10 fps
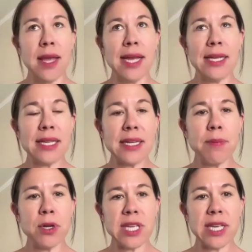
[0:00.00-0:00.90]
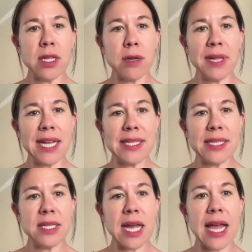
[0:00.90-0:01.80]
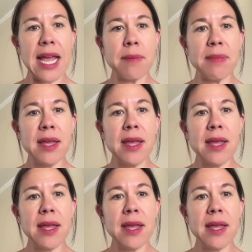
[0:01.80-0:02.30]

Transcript: it's in a particular place and time,